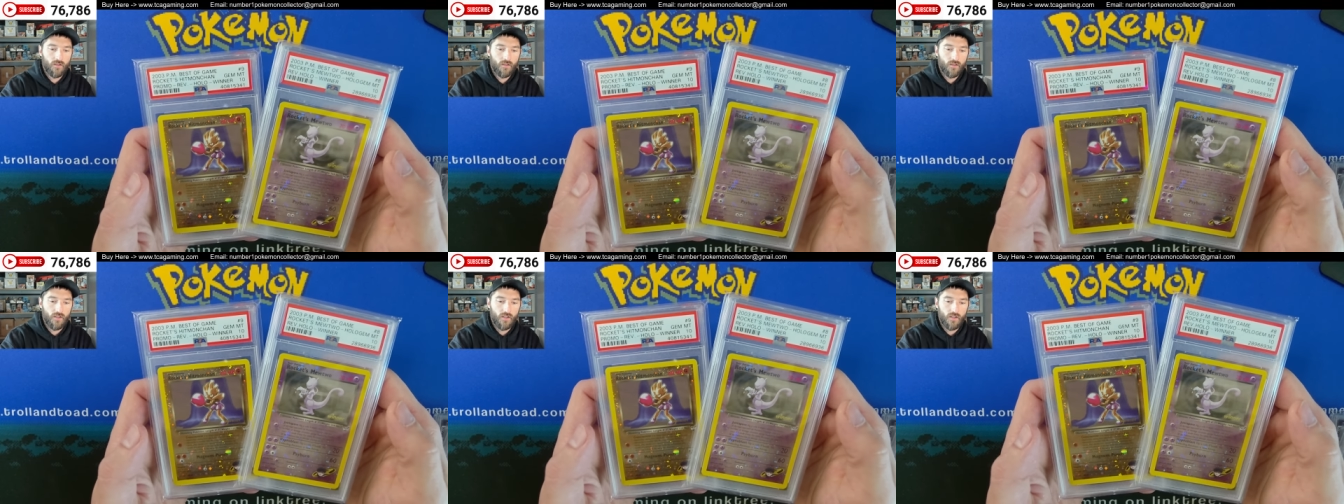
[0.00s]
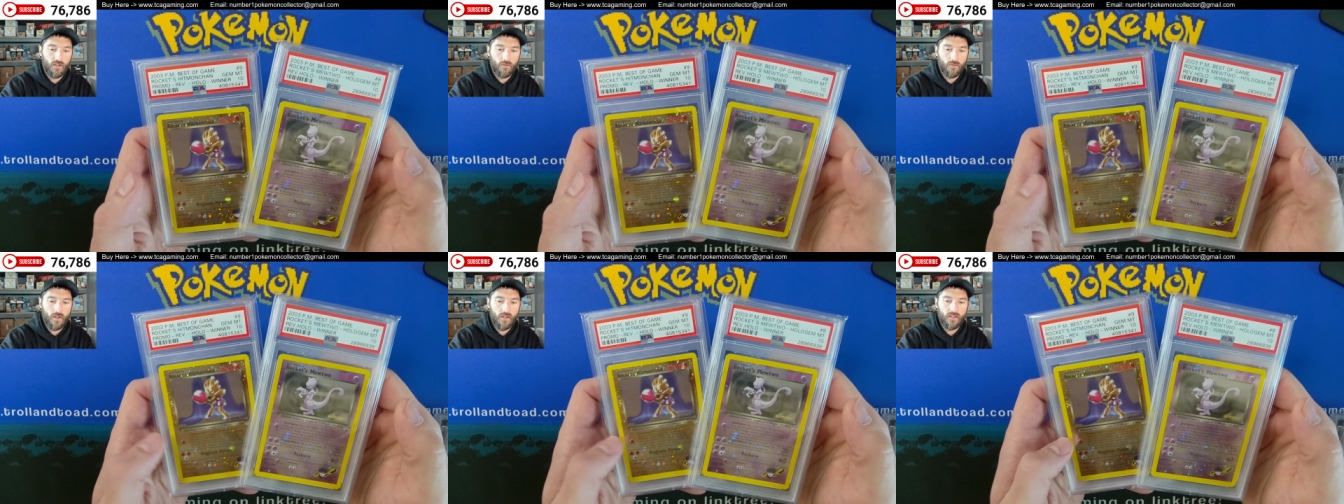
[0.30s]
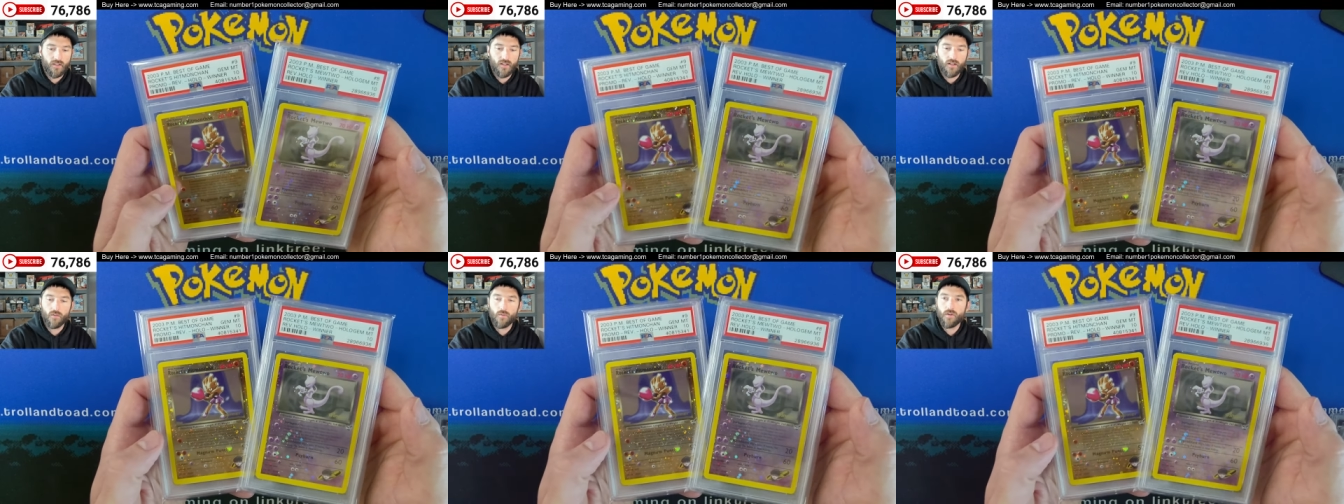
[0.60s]
And then right
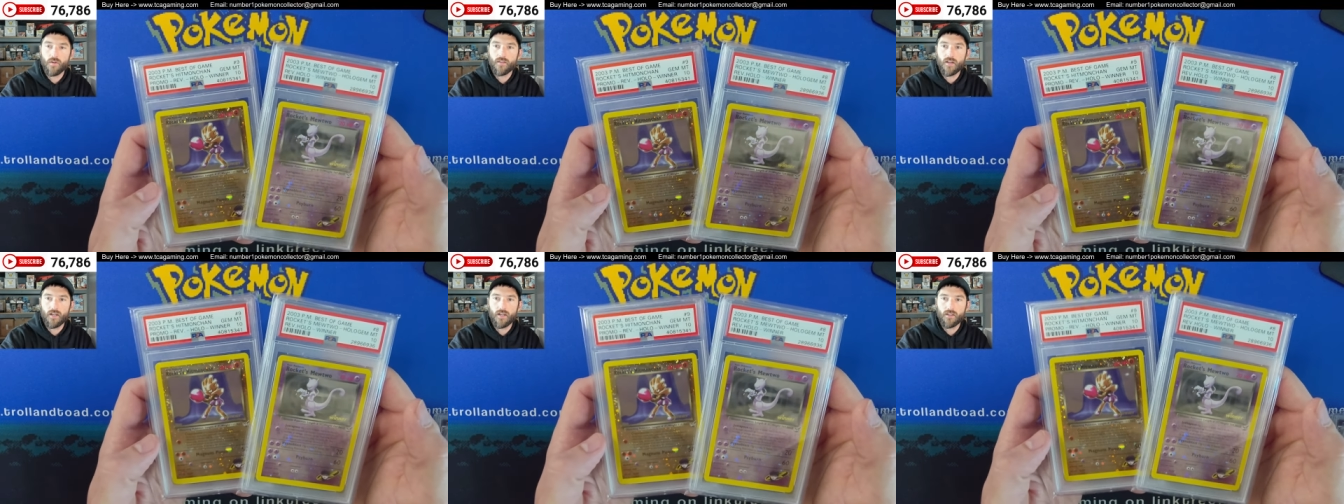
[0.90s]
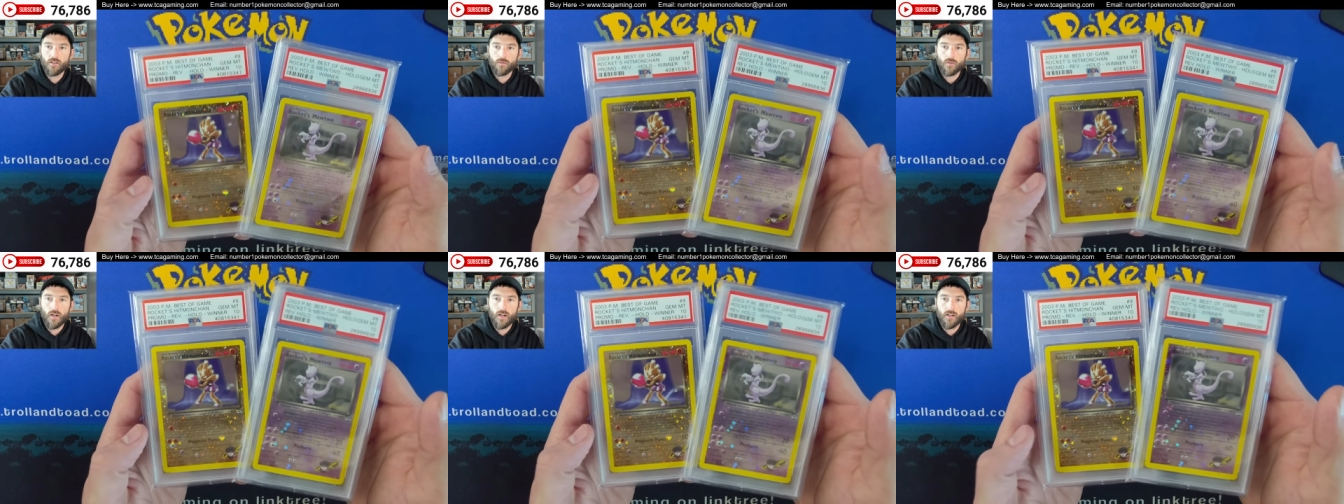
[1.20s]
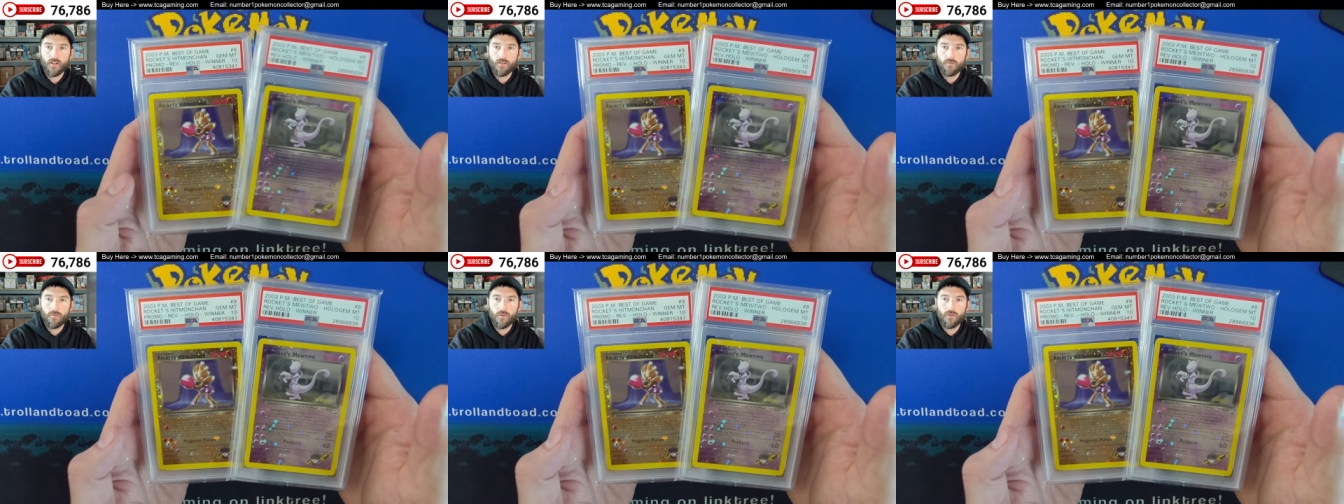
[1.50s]
there we've got the
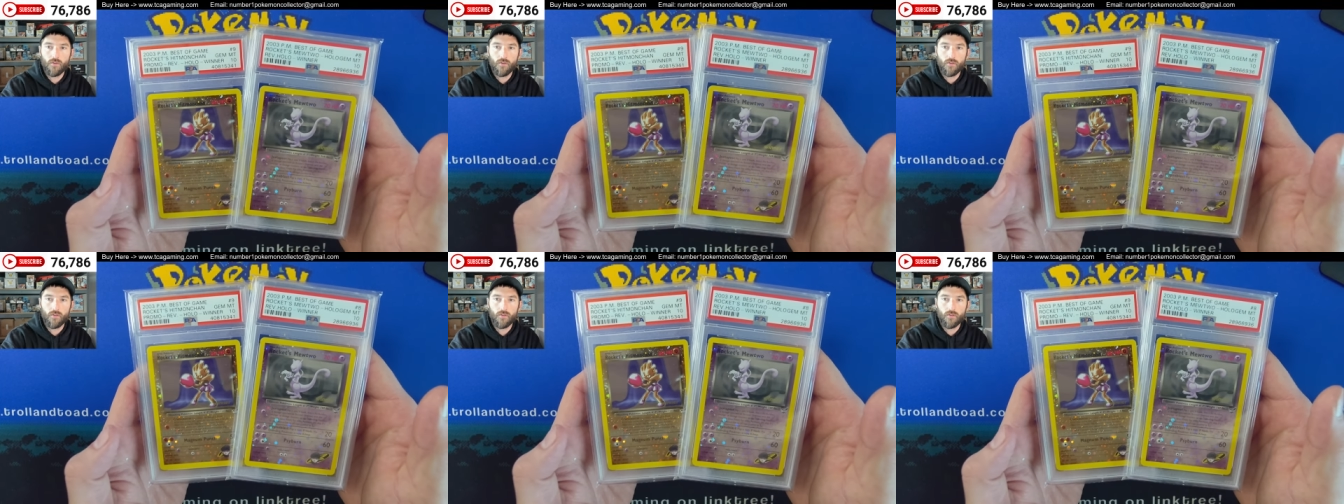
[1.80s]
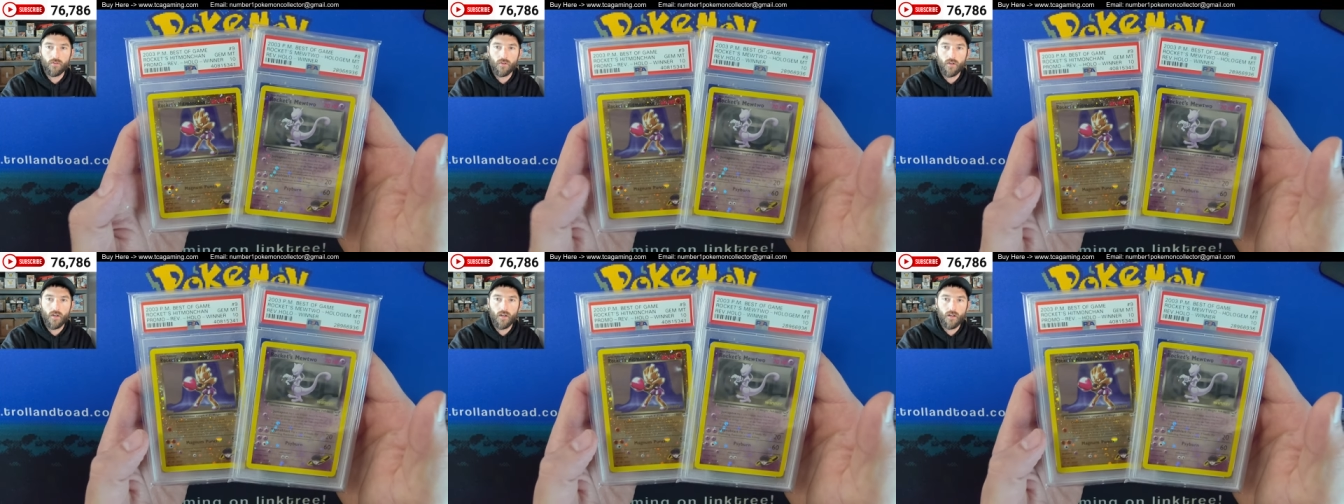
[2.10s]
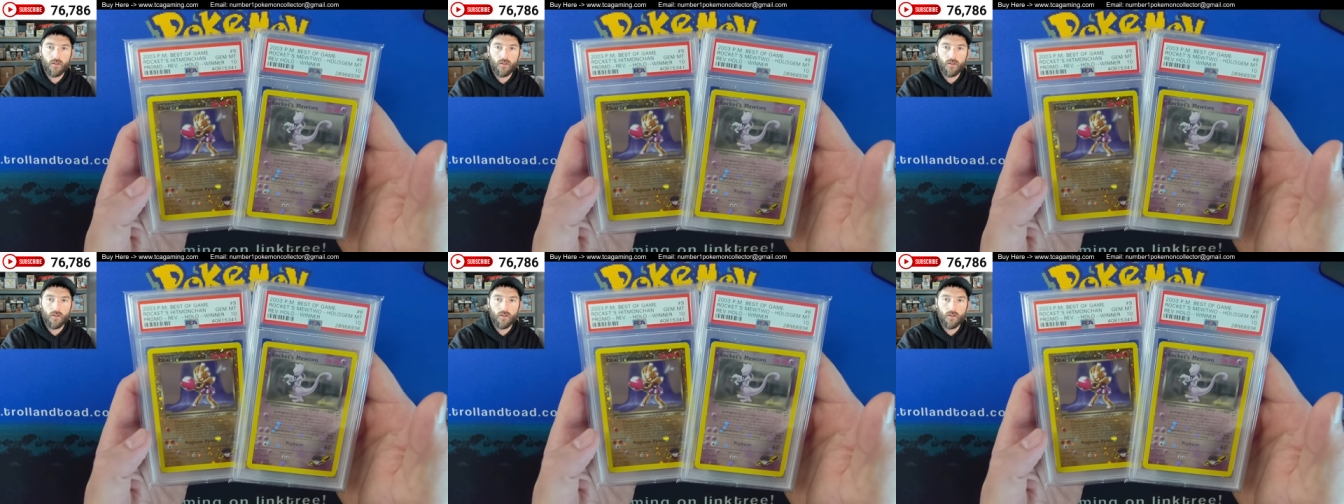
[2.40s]
Rocket's Mewtwo and